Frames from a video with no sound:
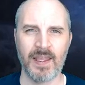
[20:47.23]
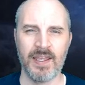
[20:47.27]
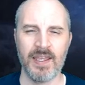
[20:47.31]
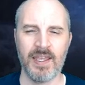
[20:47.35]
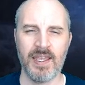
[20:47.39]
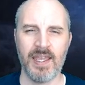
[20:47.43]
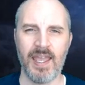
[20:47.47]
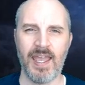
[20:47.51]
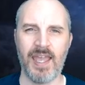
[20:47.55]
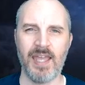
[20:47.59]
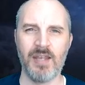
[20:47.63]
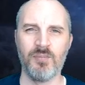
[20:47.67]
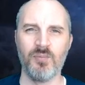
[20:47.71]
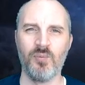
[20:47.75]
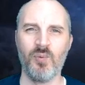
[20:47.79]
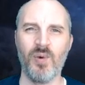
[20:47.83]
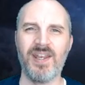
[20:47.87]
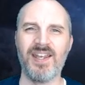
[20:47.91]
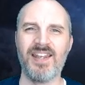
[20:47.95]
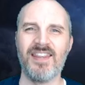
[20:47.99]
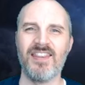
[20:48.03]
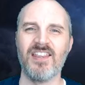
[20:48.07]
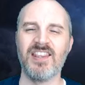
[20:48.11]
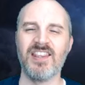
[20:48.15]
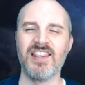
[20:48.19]
And
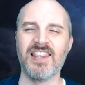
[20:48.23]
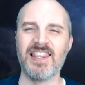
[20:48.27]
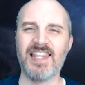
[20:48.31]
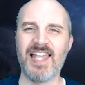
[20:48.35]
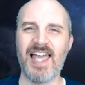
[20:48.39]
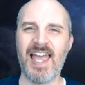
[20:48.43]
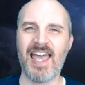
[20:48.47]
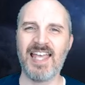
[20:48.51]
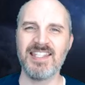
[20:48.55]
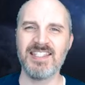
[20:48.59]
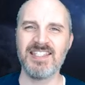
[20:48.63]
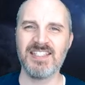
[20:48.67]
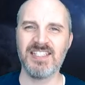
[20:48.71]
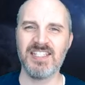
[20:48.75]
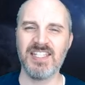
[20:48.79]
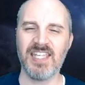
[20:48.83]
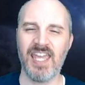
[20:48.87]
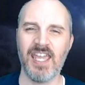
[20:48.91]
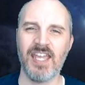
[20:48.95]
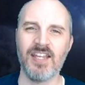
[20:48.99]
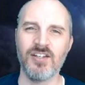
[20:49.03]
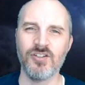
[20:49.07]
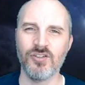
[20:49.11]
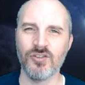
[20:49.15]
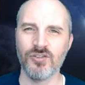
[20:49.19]
when the last
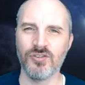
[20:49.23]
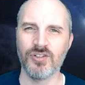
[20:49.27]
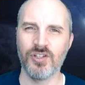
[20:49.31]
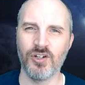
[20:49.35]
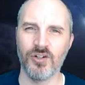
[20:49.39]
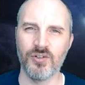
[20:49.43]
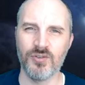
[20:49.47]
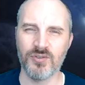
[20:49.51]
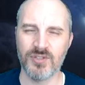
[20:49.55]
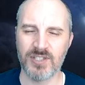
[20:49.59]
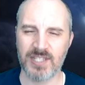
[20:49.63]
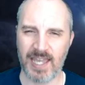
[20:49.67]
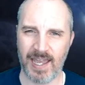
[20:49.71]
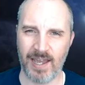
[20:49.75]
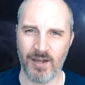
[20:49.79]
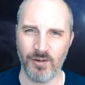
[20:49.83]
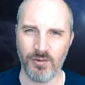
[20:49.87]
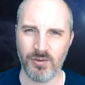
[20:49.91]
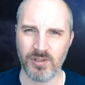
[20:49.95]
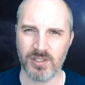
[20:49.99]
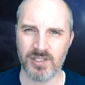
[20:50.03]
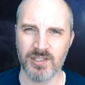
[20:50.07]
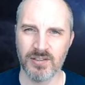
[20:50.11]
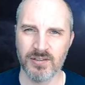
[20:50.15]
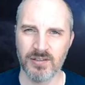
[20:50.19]
candle goes
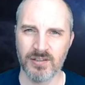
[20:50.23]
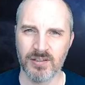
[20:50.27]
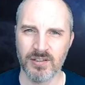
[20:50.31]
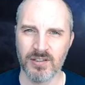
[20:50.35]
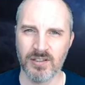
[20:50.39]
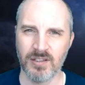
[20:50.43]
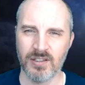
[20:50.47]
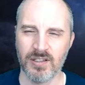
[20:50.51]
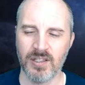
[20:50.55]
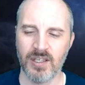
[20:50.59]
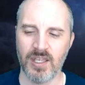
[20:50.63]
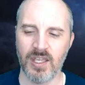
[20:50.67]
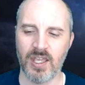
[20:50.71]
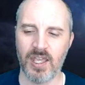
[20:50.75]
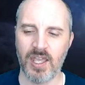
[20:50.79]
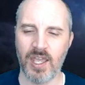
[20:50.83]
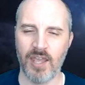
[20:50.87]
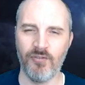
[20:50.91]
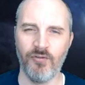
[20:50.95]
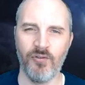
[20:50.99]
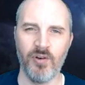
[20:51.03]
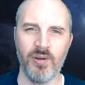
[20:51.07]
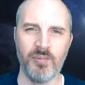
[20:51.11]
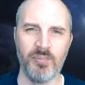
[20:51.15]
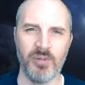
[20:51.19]
out,
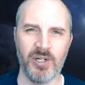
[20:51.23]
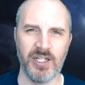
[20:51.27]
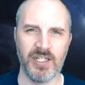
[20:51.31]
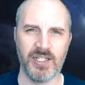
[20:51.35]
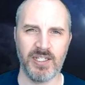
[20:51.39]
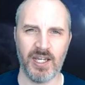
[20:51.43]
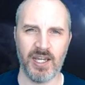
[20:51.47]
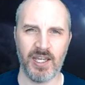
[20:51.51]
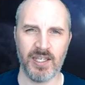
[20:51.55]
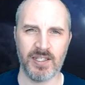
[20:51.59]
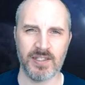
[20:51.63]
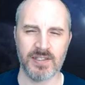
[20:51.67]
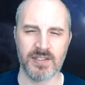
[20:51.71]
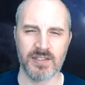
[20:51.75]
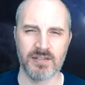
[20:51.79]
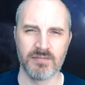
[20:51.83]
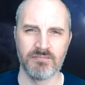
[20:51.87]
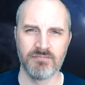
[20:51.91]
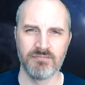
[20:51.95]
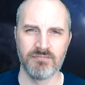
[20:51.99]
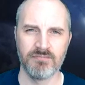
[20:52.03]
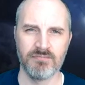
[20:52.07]
everybody dies.